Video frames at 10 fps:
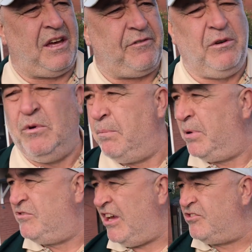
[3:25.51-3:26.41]
I think with
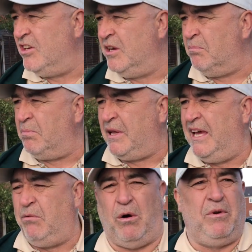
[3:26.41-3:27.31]
possession and
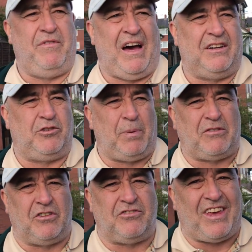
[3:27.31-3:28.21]
play what we've had,
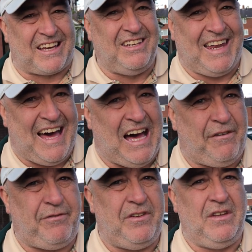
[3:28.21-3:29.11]
especially the second half,